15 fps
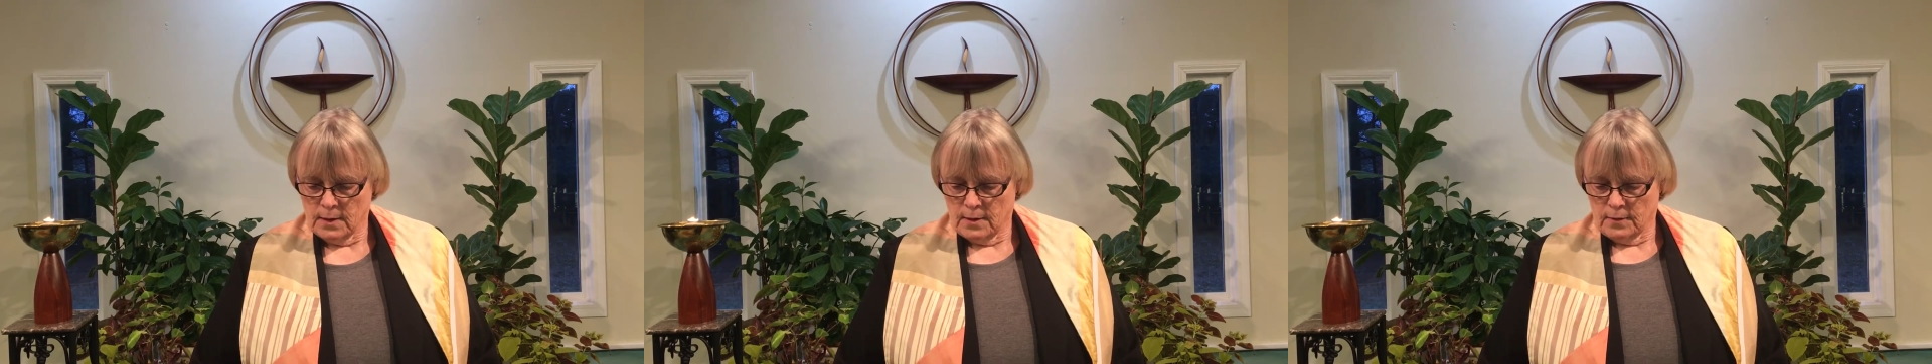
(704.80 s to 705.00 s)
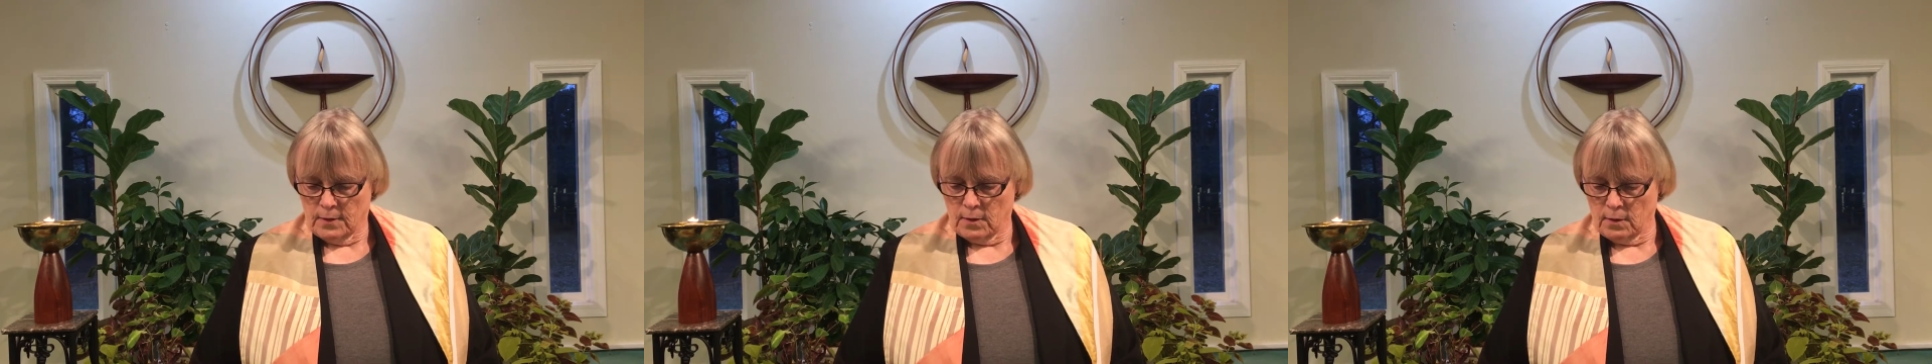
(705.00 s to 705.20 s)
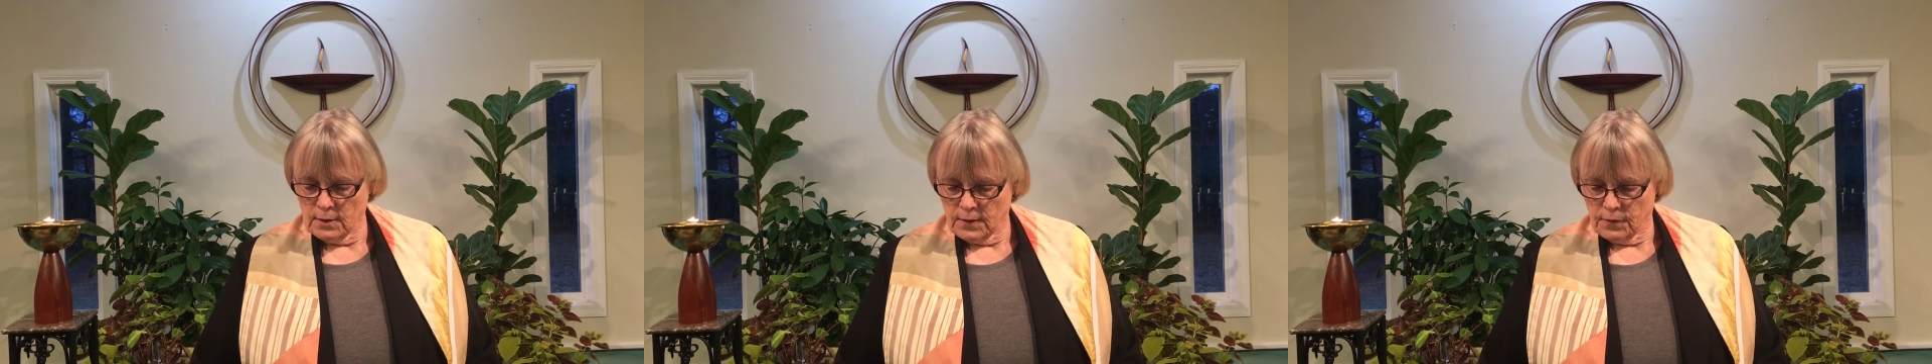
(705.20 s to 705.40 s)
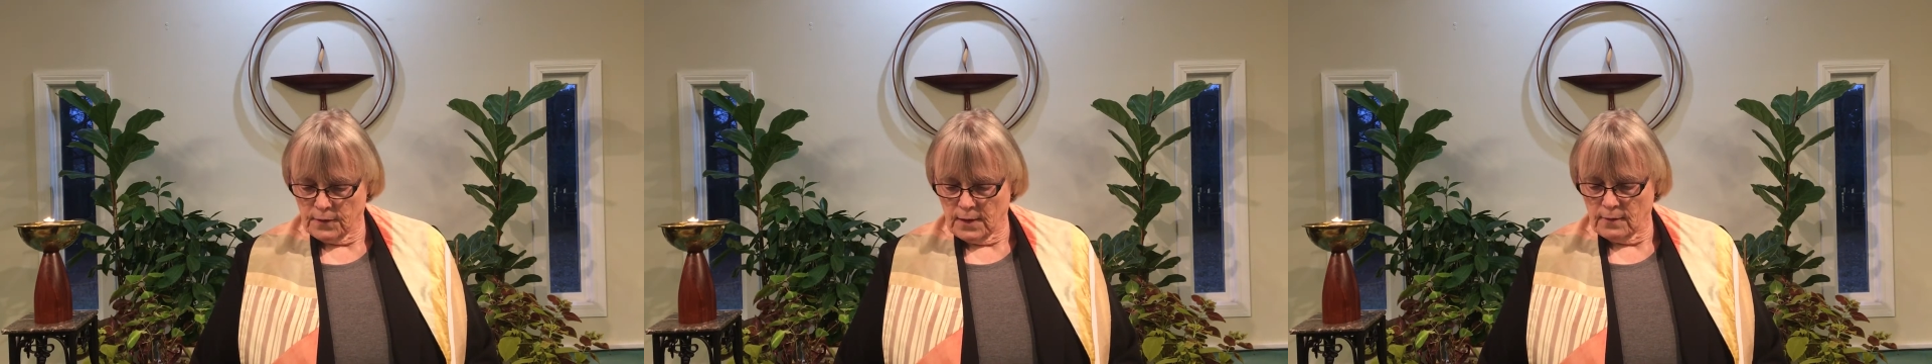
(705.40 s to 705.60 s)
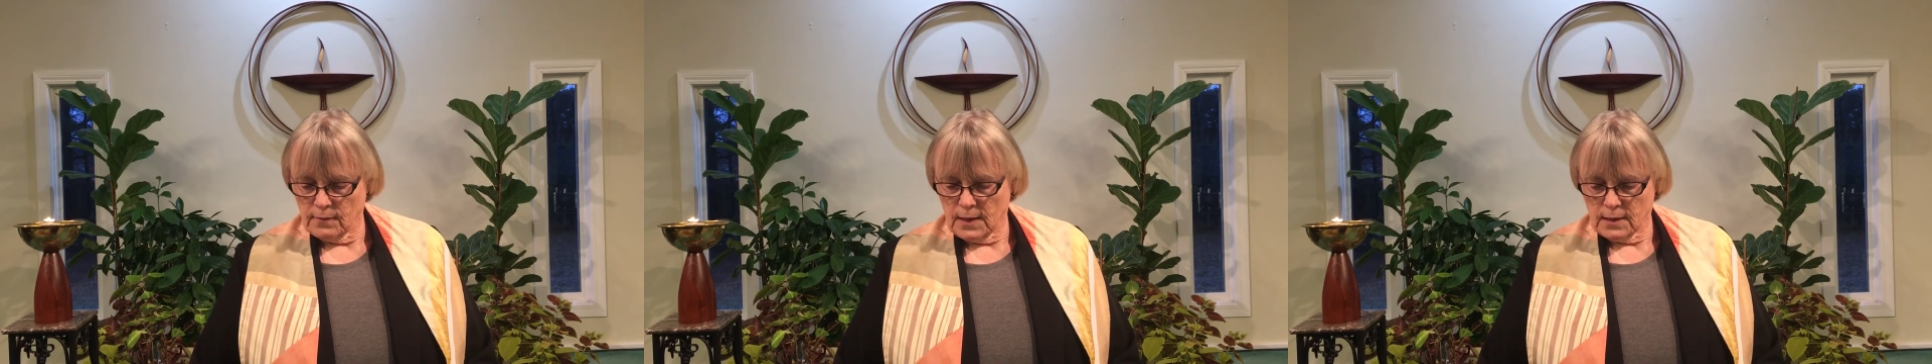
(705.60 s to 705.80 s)
The only
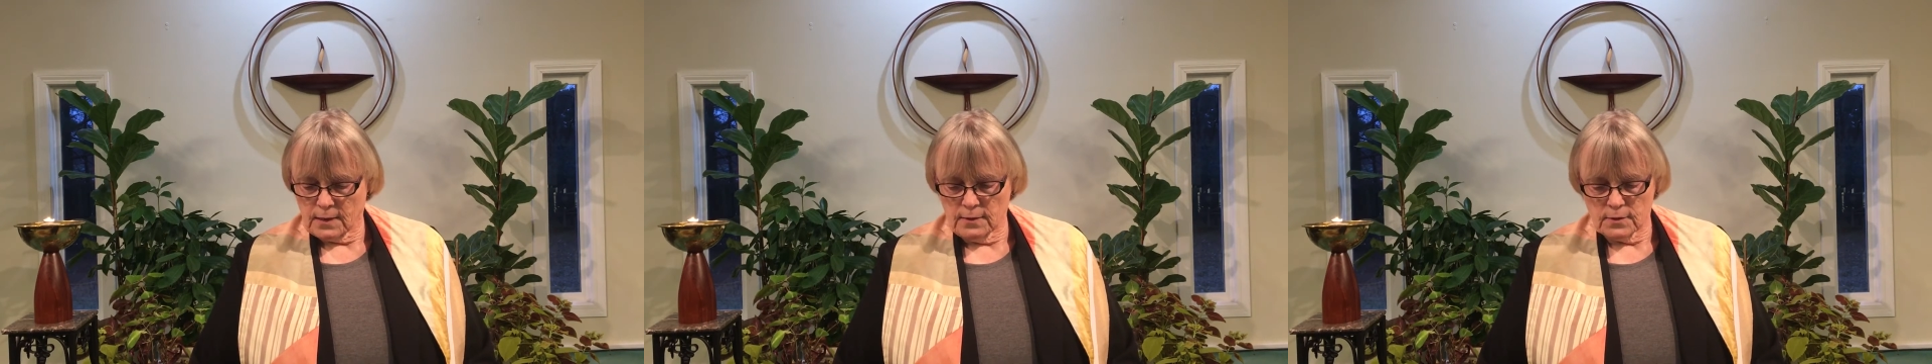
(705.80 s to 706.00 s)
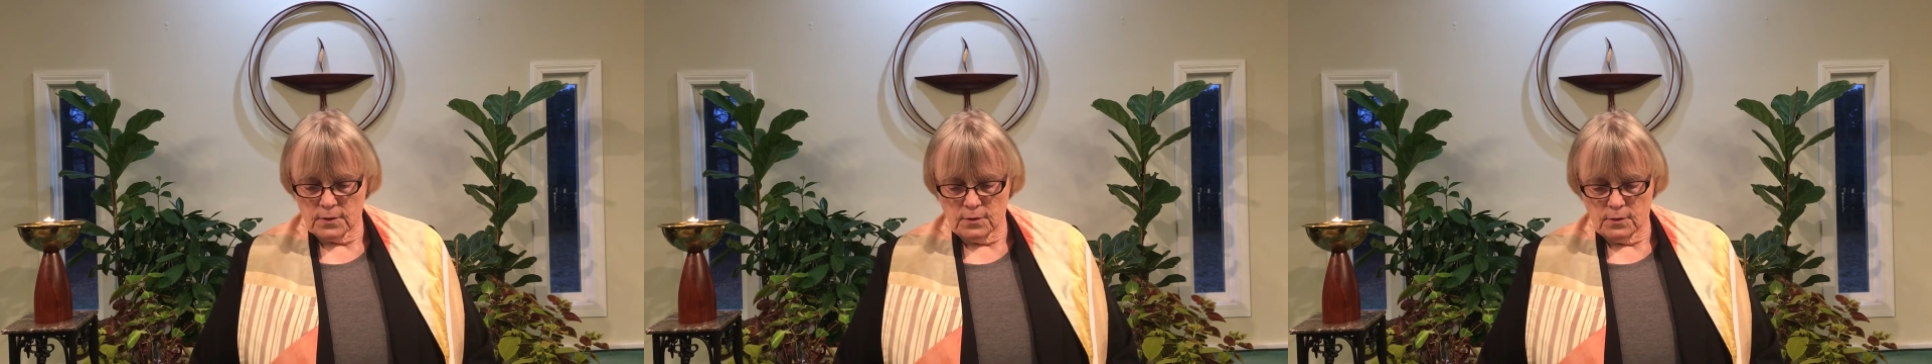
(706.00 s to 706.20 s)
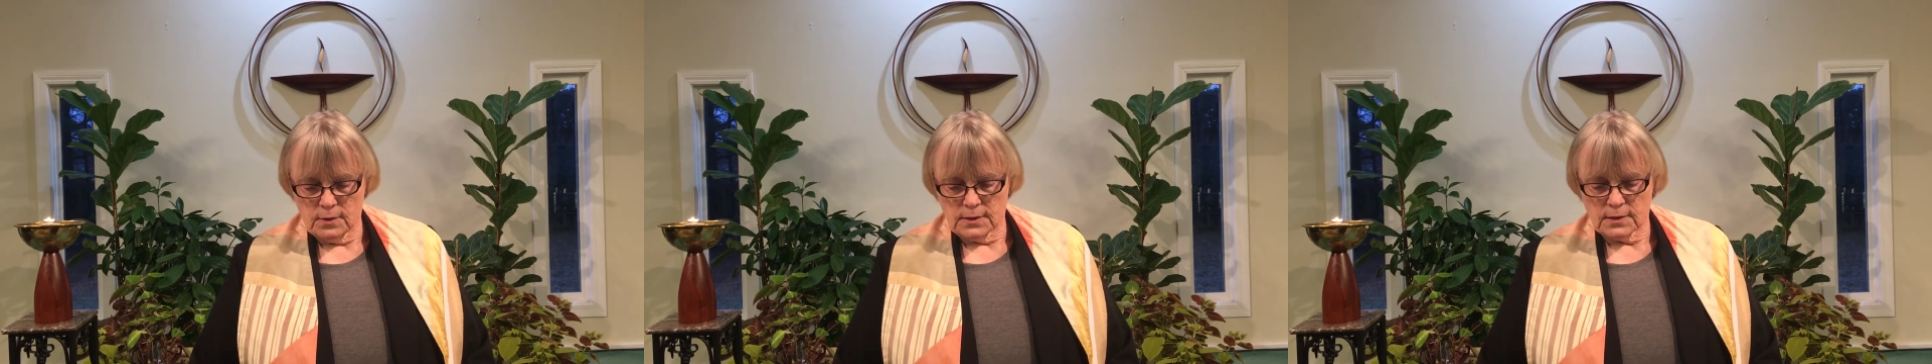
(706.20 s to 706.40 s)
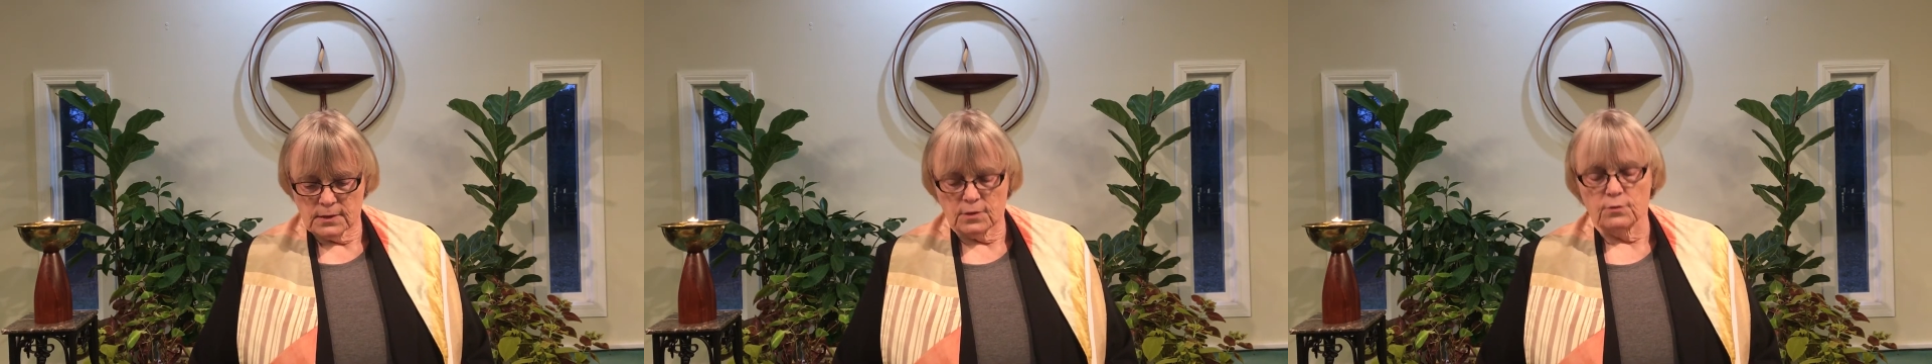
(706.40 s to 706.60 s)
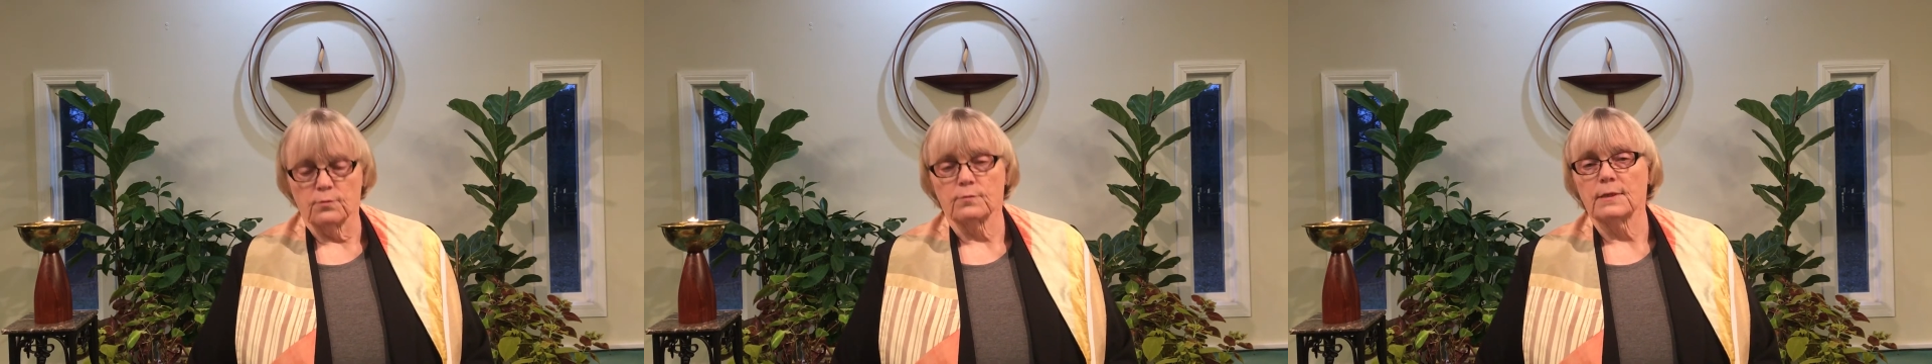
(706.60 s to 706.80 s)
thing they can do is
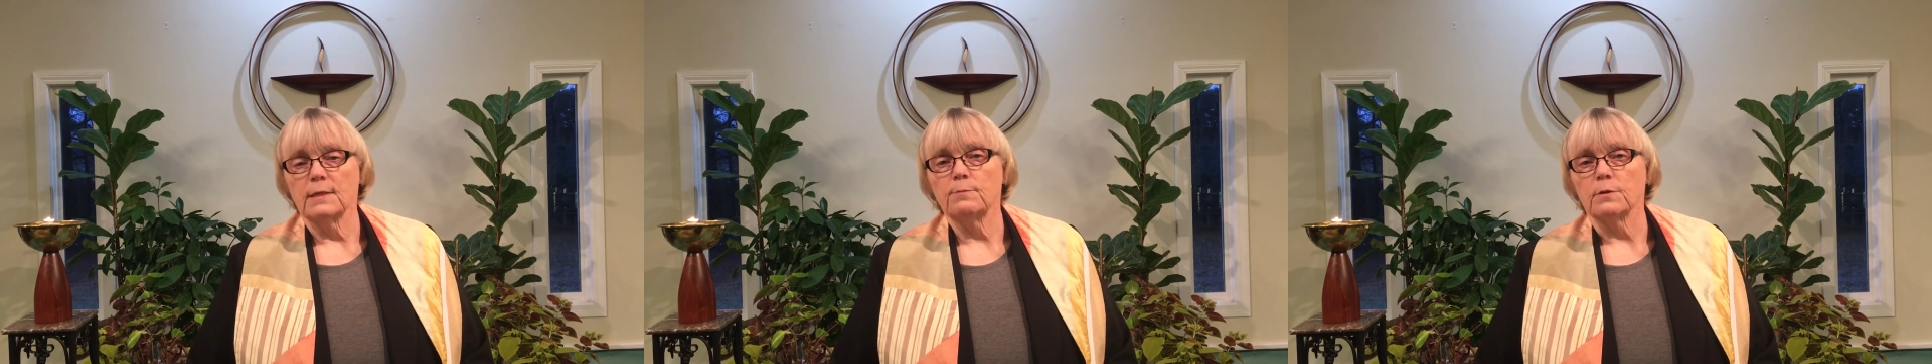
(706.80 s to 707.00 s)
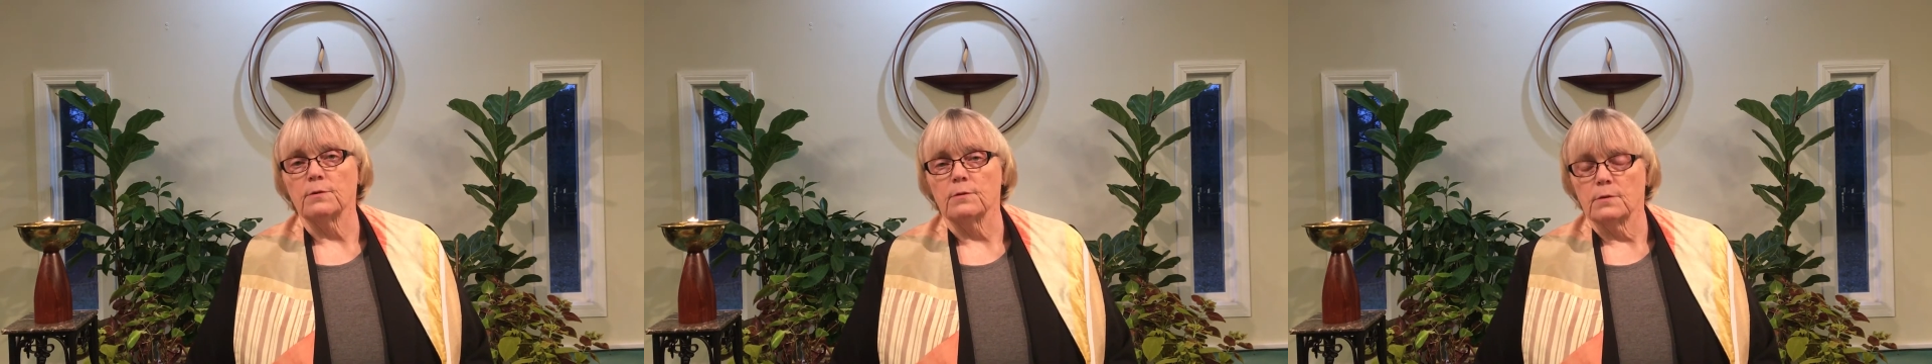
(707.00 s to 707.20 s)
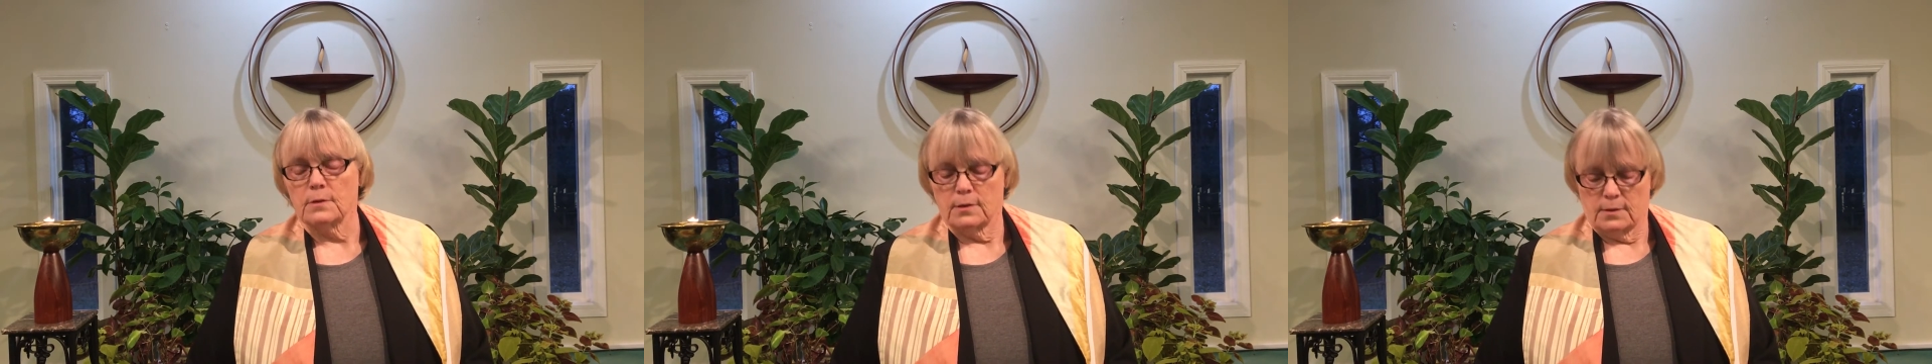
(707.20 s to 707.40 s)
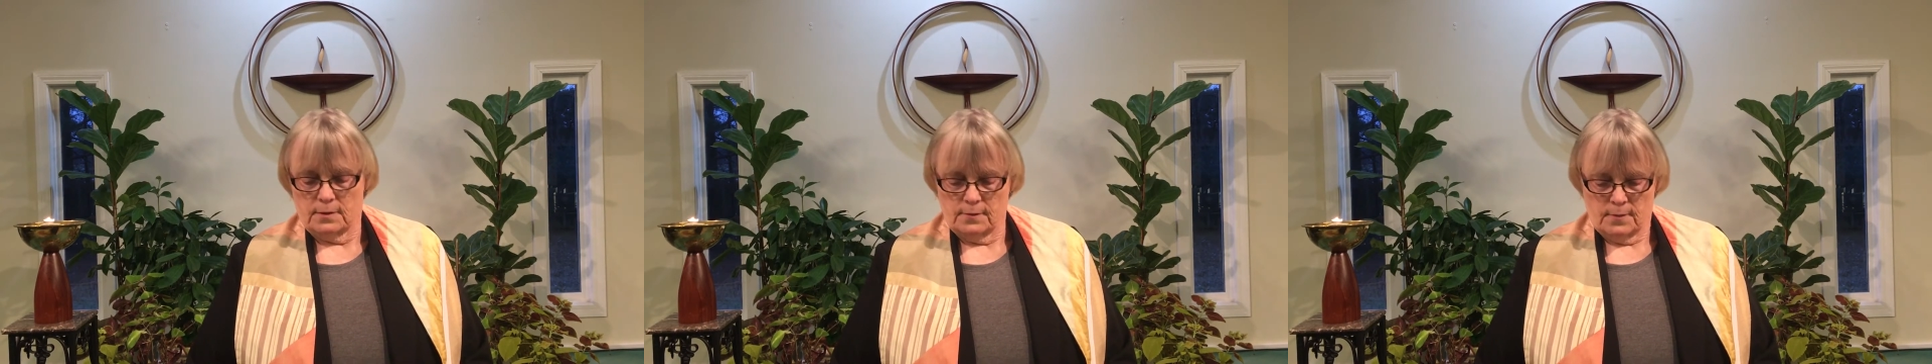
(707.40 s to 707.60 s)
to reboot